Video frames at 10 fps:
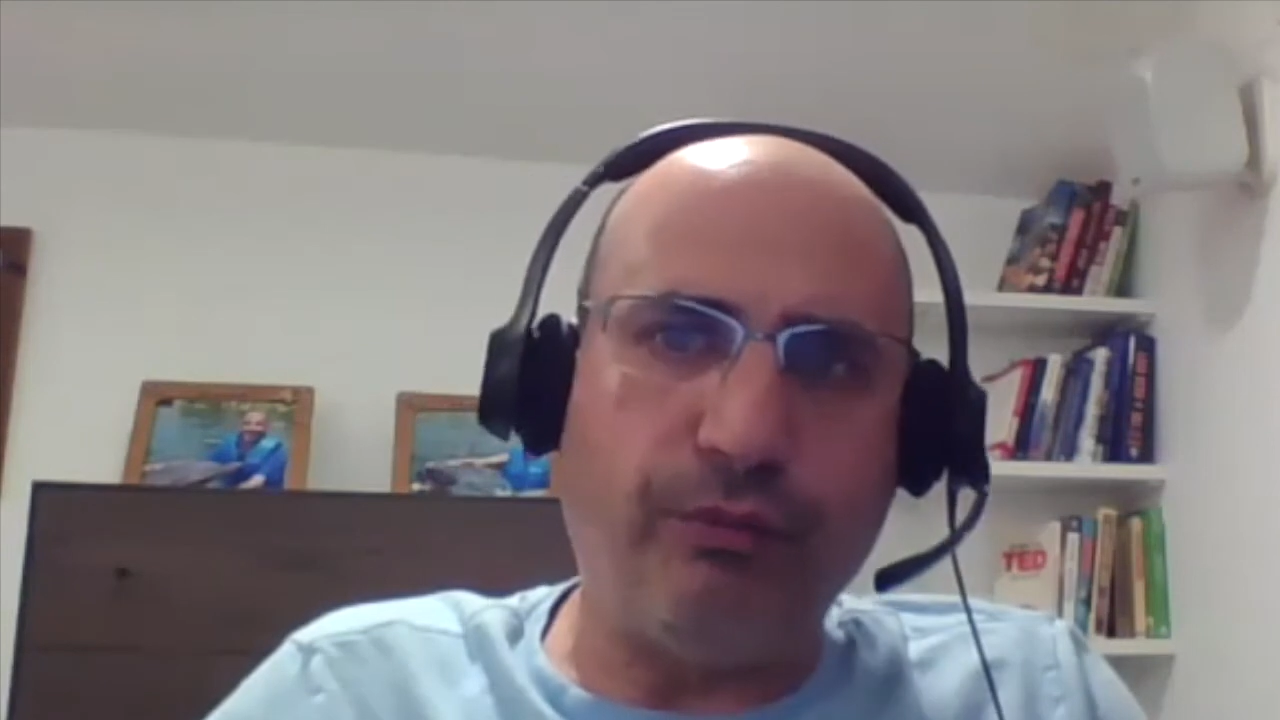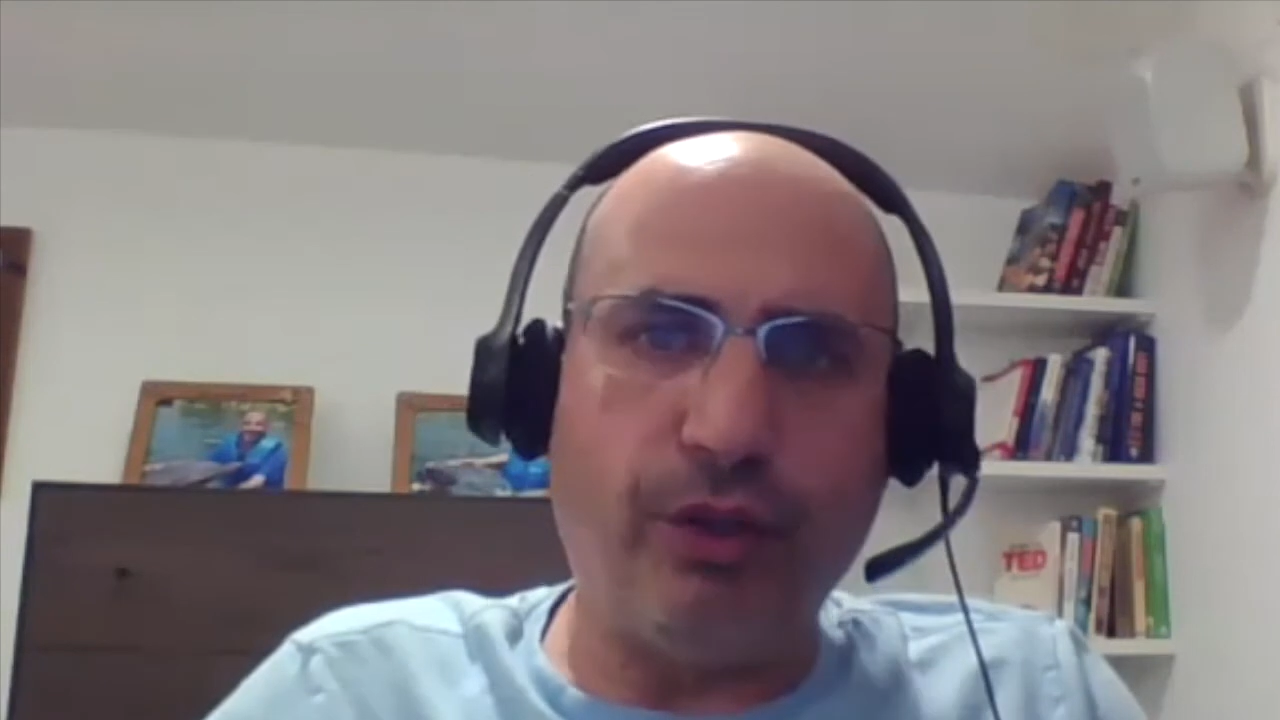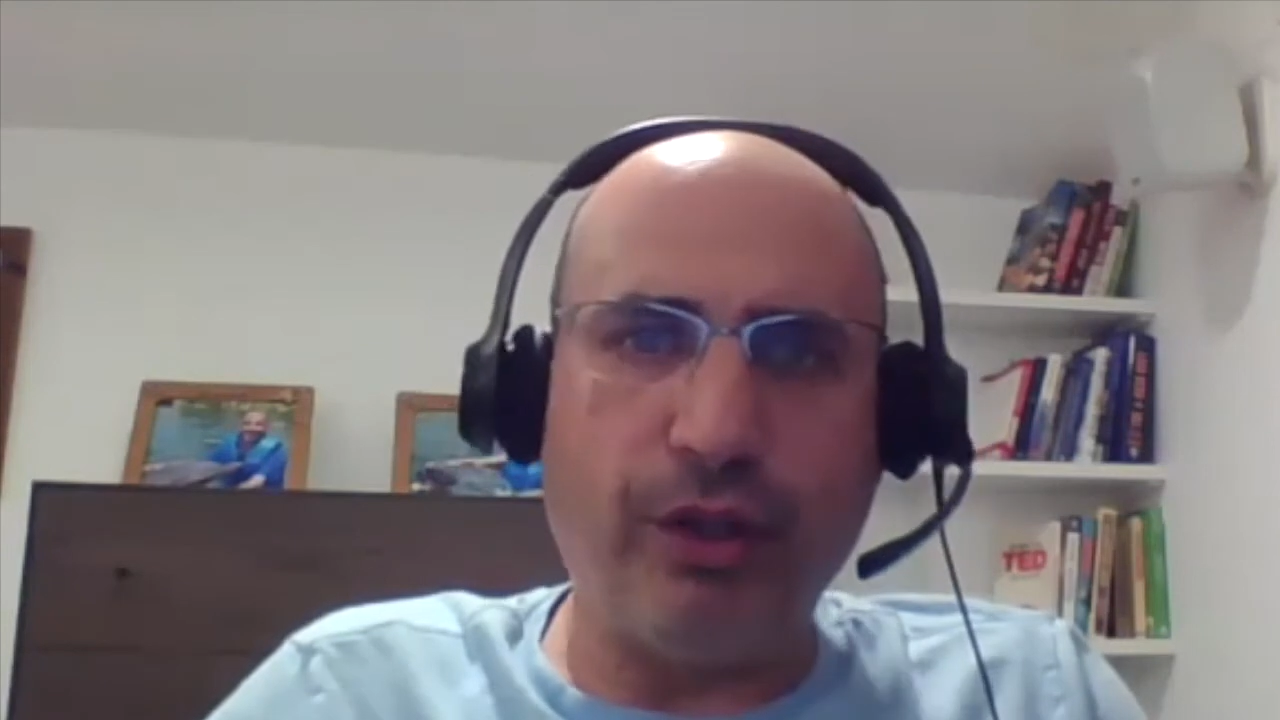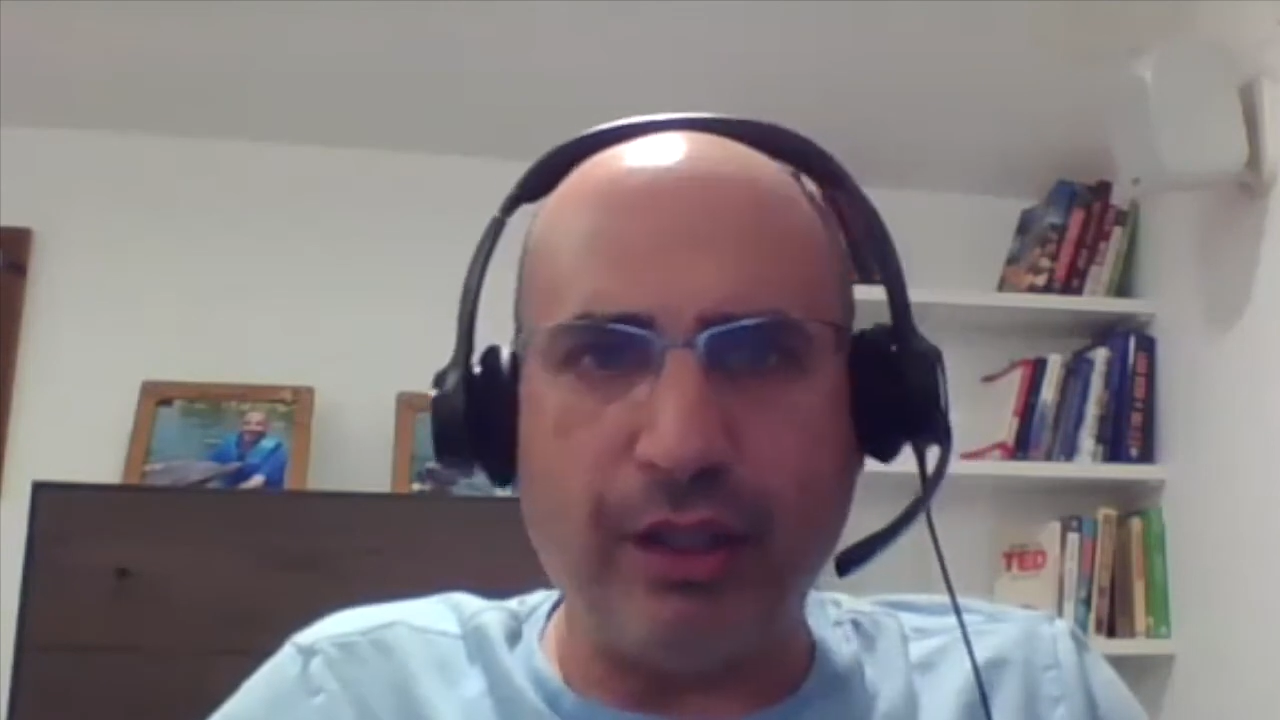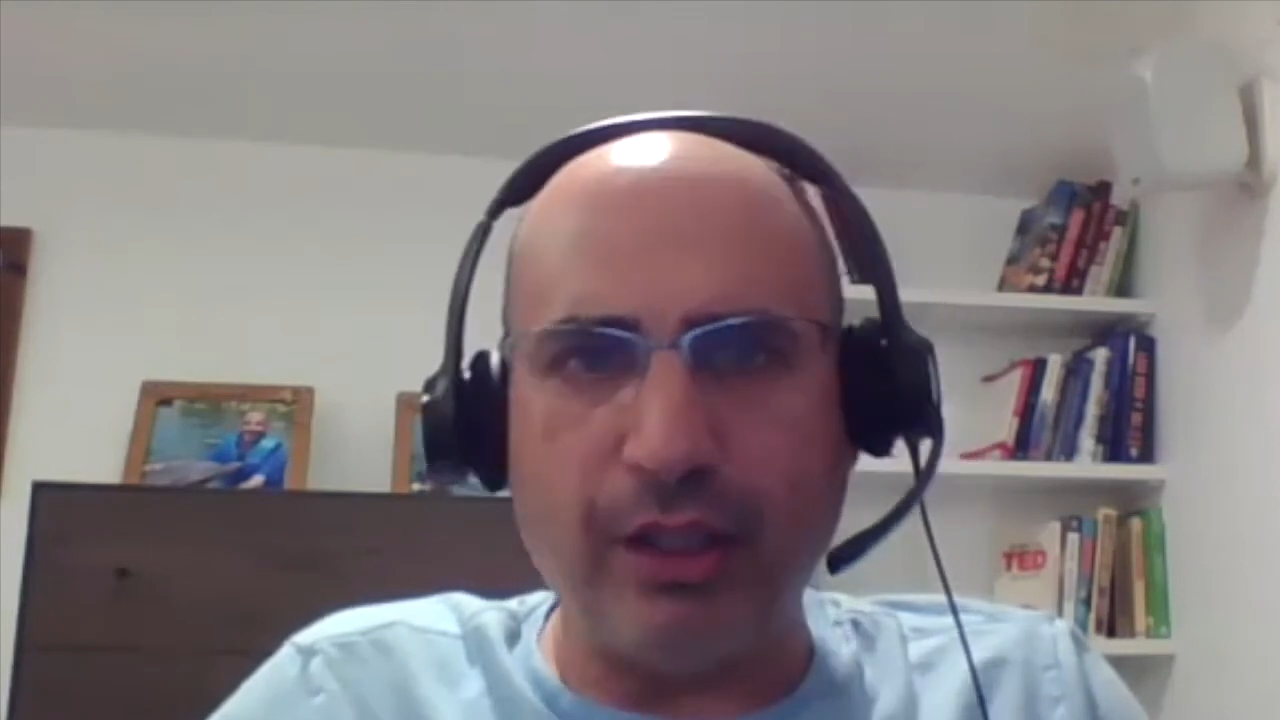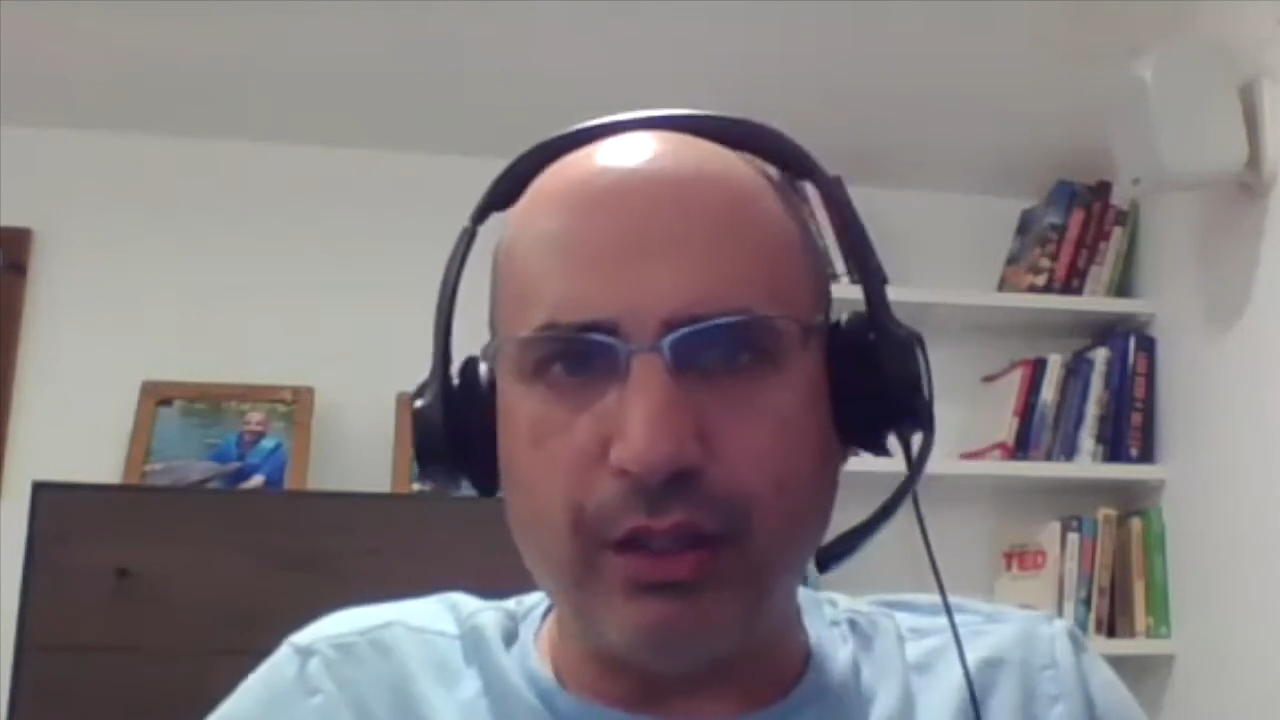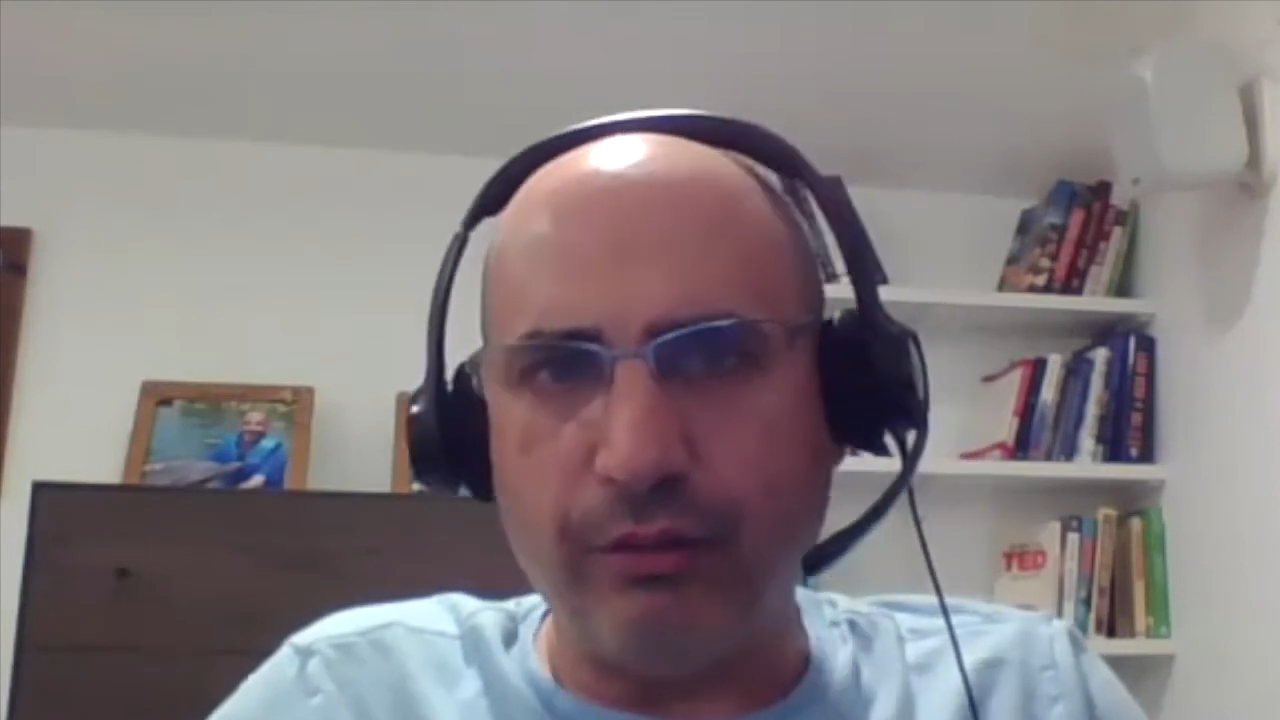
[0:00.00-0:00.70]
products,